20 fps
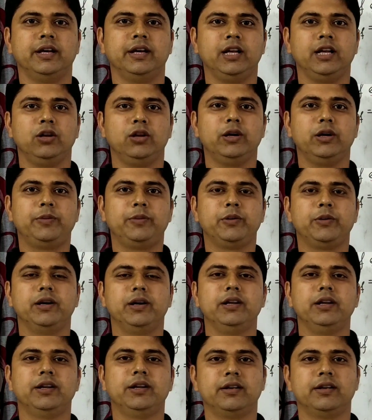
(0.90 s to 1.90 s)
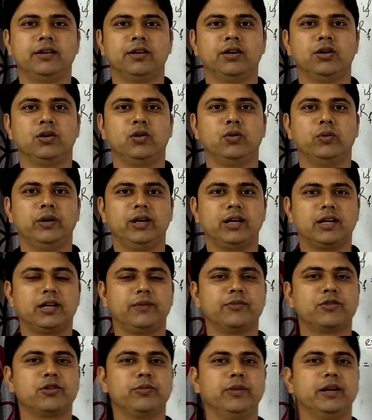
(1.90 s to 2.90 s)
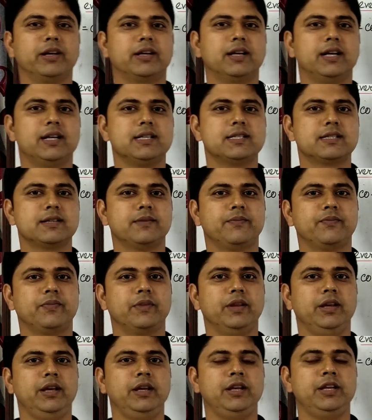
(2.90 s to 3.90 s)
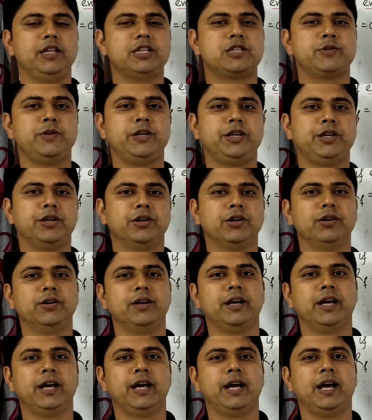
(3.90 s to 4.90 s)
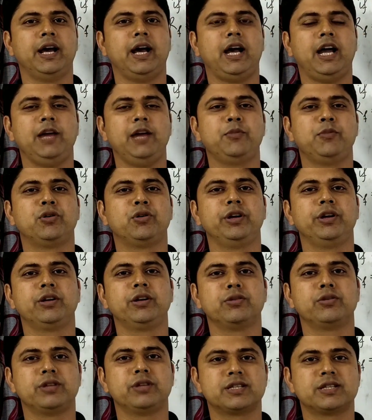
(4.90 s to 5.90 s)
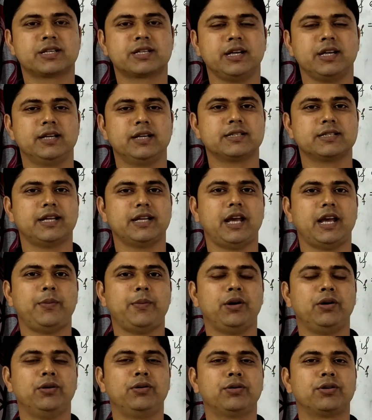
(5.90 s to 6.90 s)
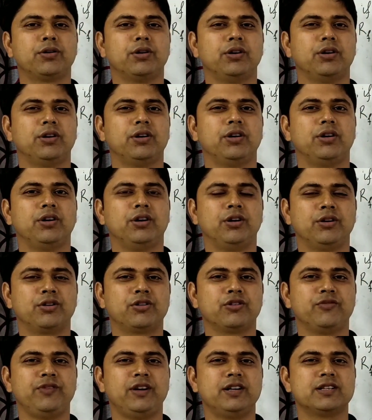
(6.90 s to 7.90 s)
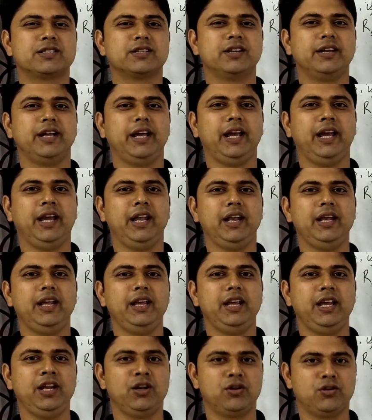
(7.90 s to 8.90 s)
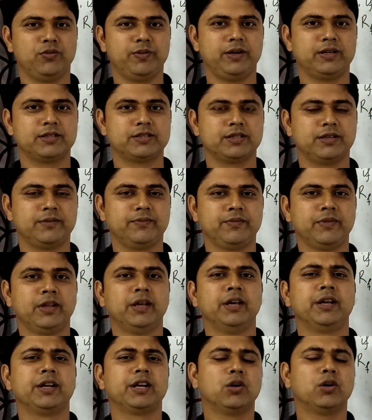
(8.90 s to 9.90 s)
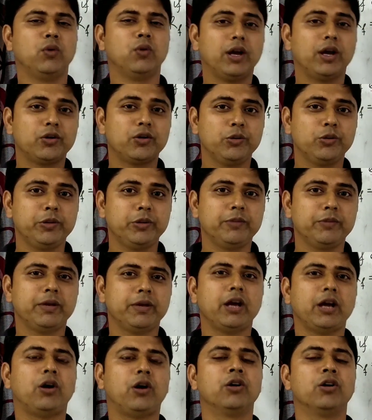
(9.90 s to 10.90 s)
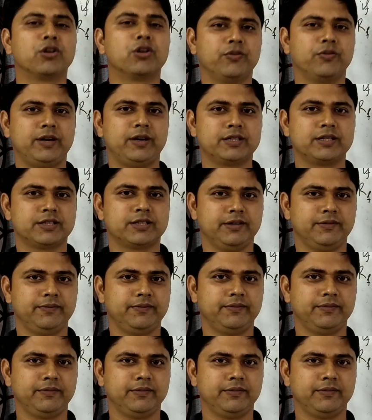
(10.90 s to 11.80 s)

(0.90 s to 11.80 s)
Hello everyone, welcome to my class. In this video, I am going to discuss about onto function and into function. So what do you mean by onto function?